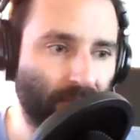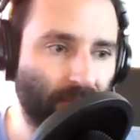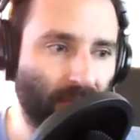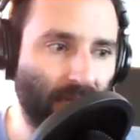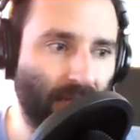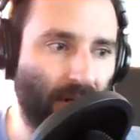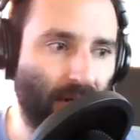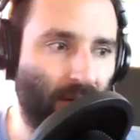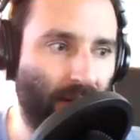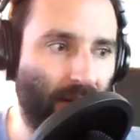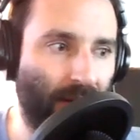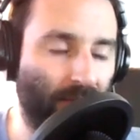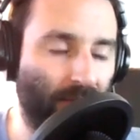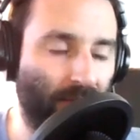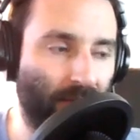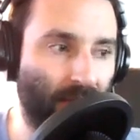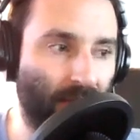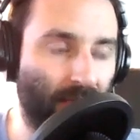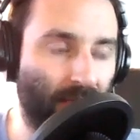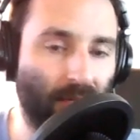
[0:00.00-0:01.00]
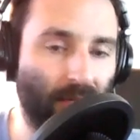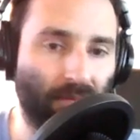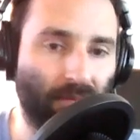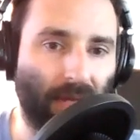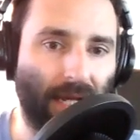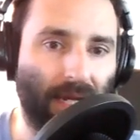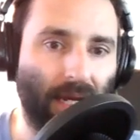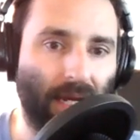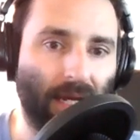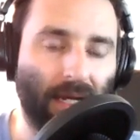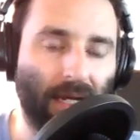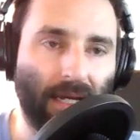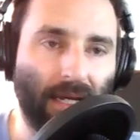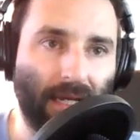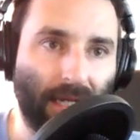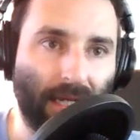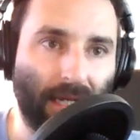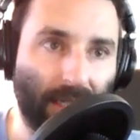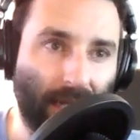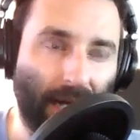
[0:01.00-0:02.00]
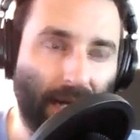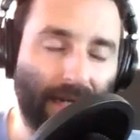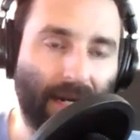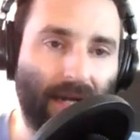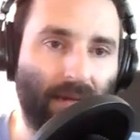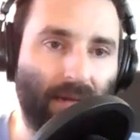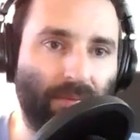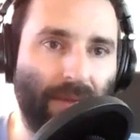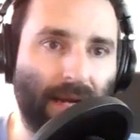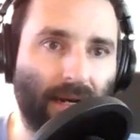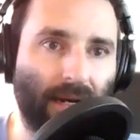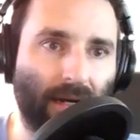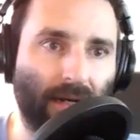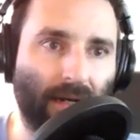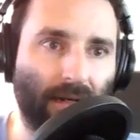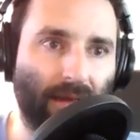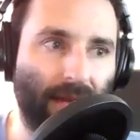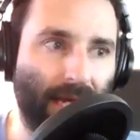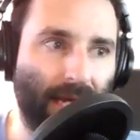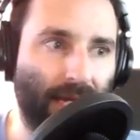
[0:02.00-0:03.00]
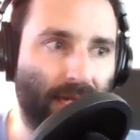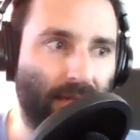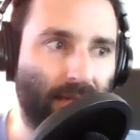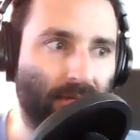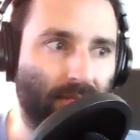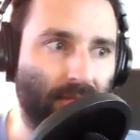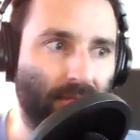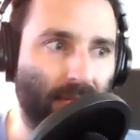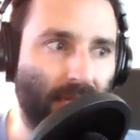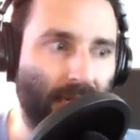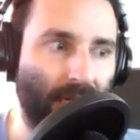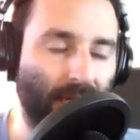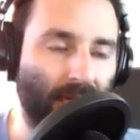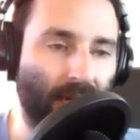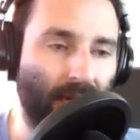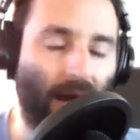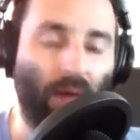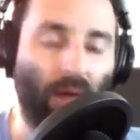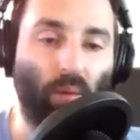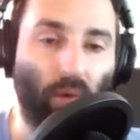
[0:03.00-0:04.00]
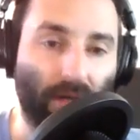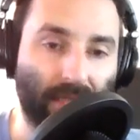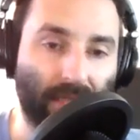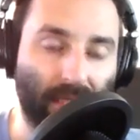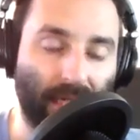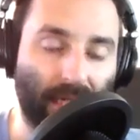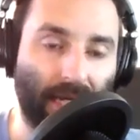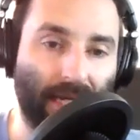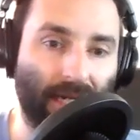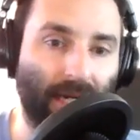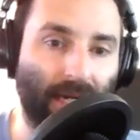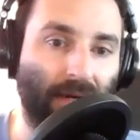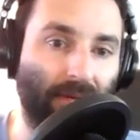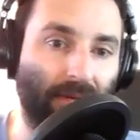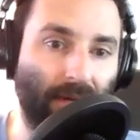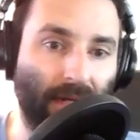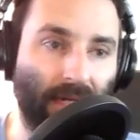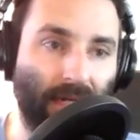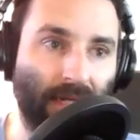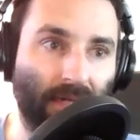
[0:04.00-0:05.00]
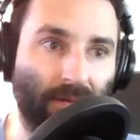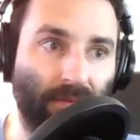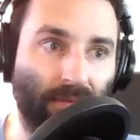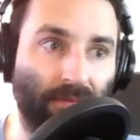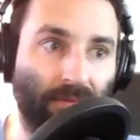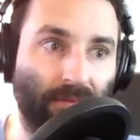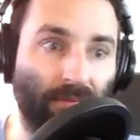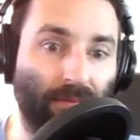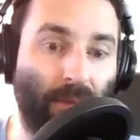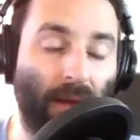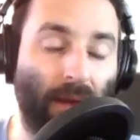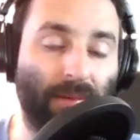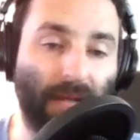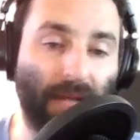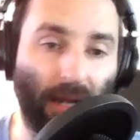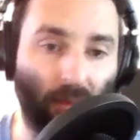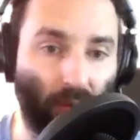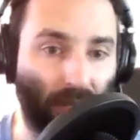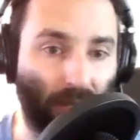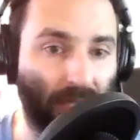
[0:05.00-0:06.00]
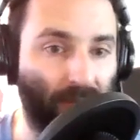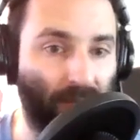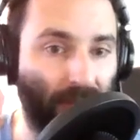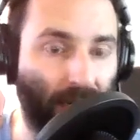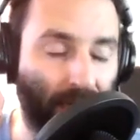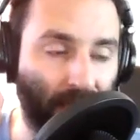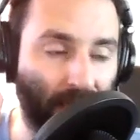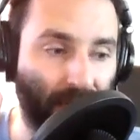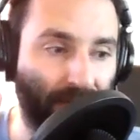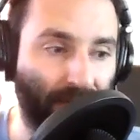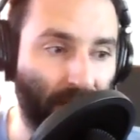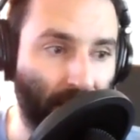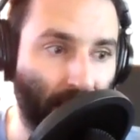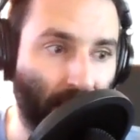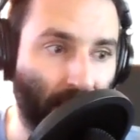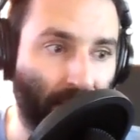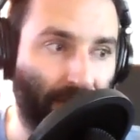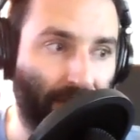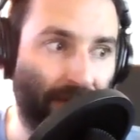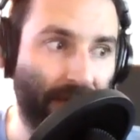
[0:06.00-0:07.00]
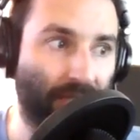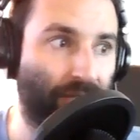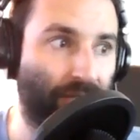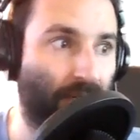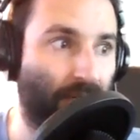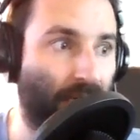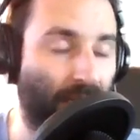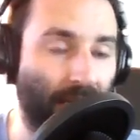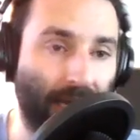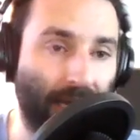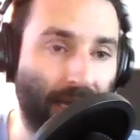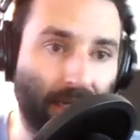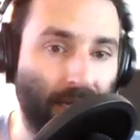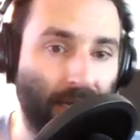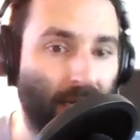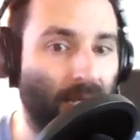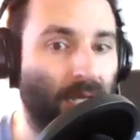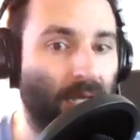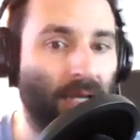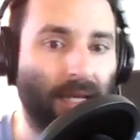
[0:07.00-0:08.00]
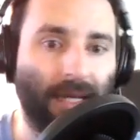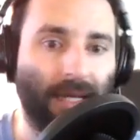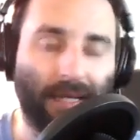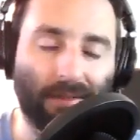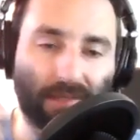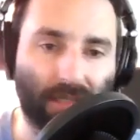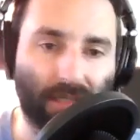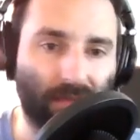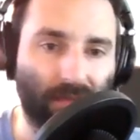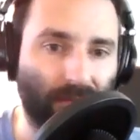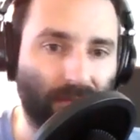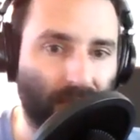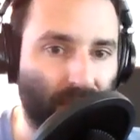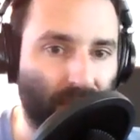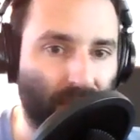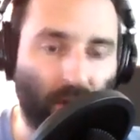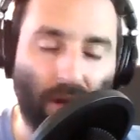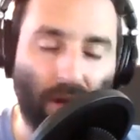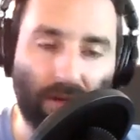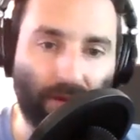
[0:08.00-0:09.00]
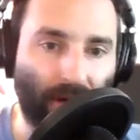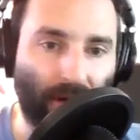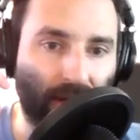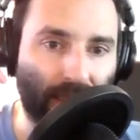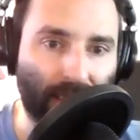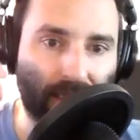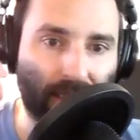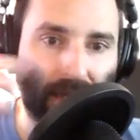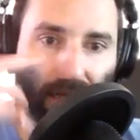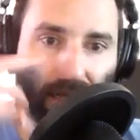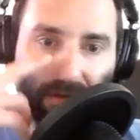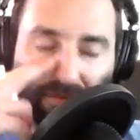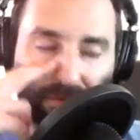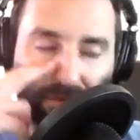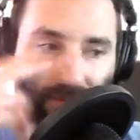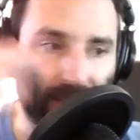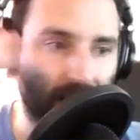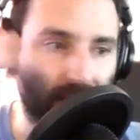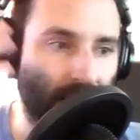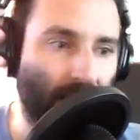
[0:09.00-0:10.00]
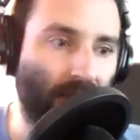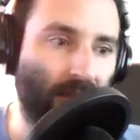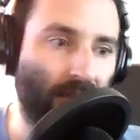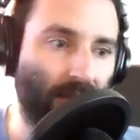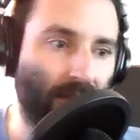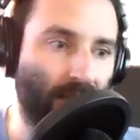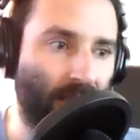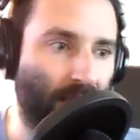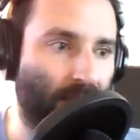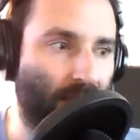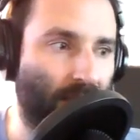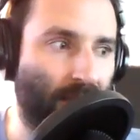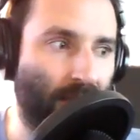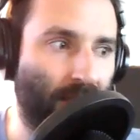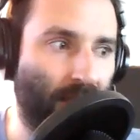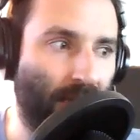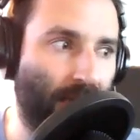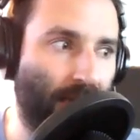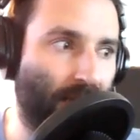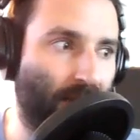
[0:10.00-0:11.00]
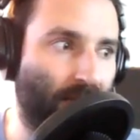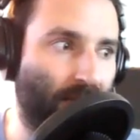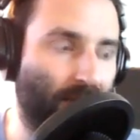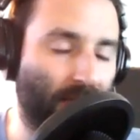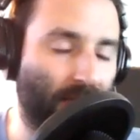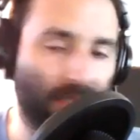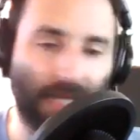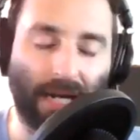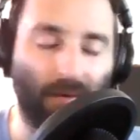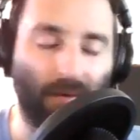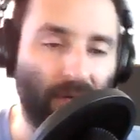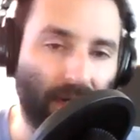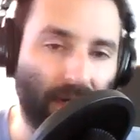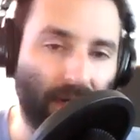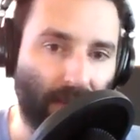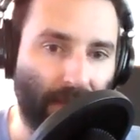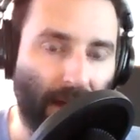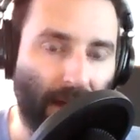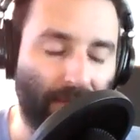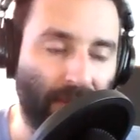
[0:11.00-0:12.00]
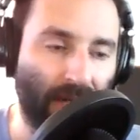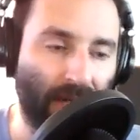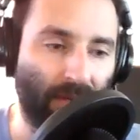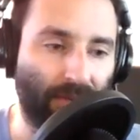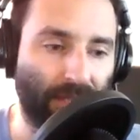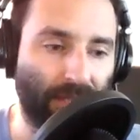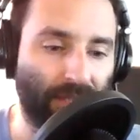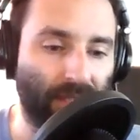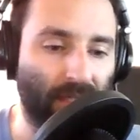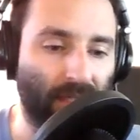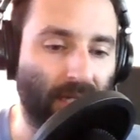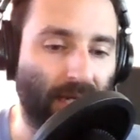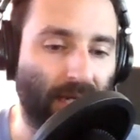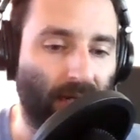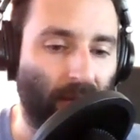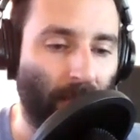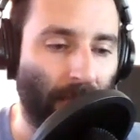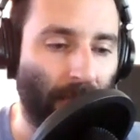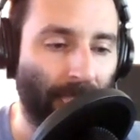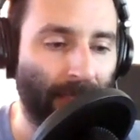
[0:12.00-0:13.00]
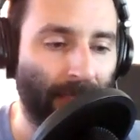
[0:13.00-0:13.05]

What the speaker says: you know, it seemed like he'd kind of gotten better, then he got worse again, and he probably got worse because of this ear infection. And then he was swallowing all this gunk from his nose, and then the diarrhea kept happening. But just know